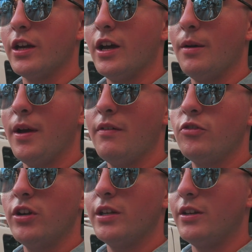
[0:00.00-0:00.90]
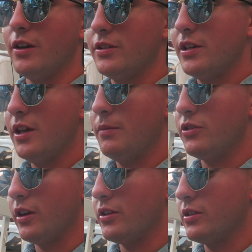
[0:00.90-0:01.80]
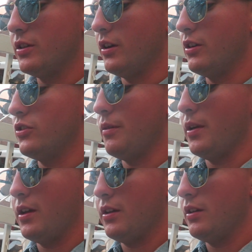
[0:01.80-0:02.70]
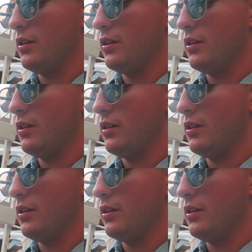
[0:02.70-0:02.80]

I haven't tried Kiana's yet. Let me try yours. Here, try me.